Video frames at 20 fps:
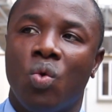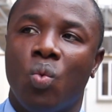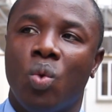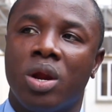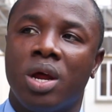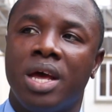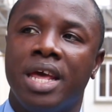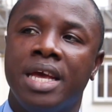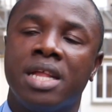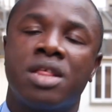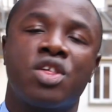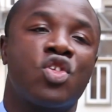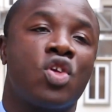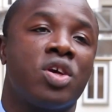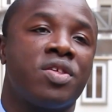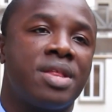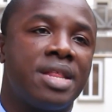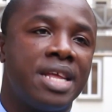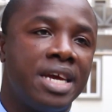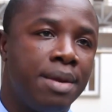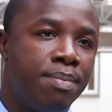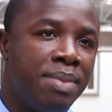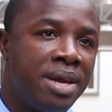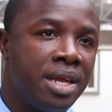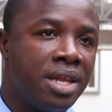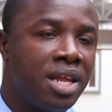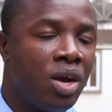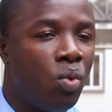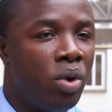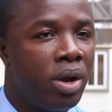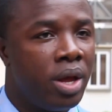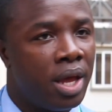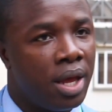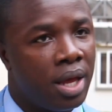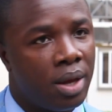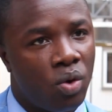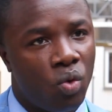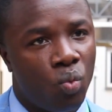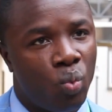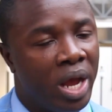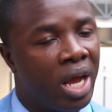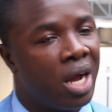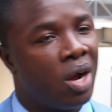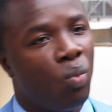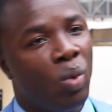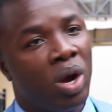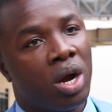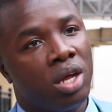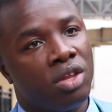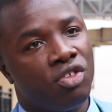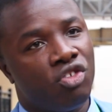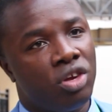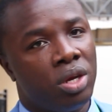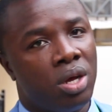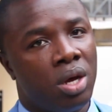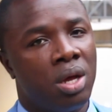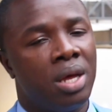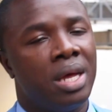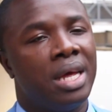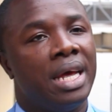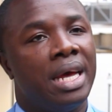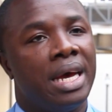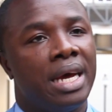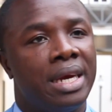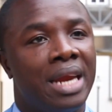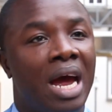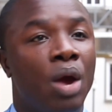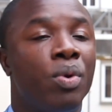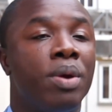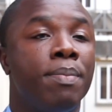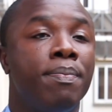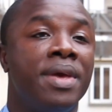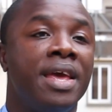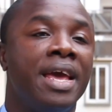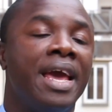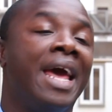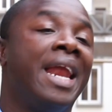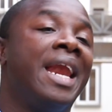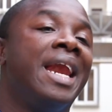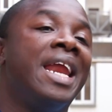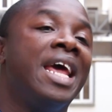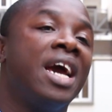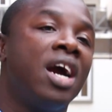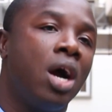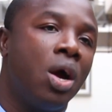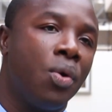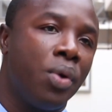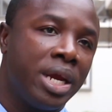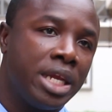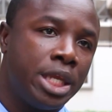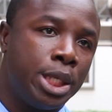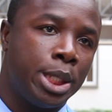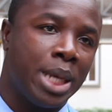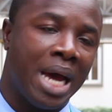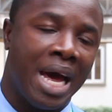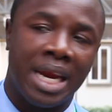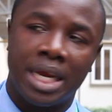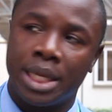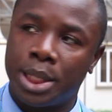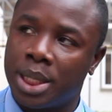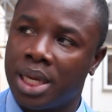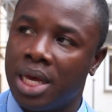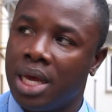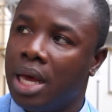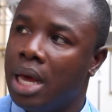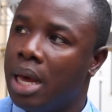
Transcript: whether its sustainability will continue, that remains a lingering challenge.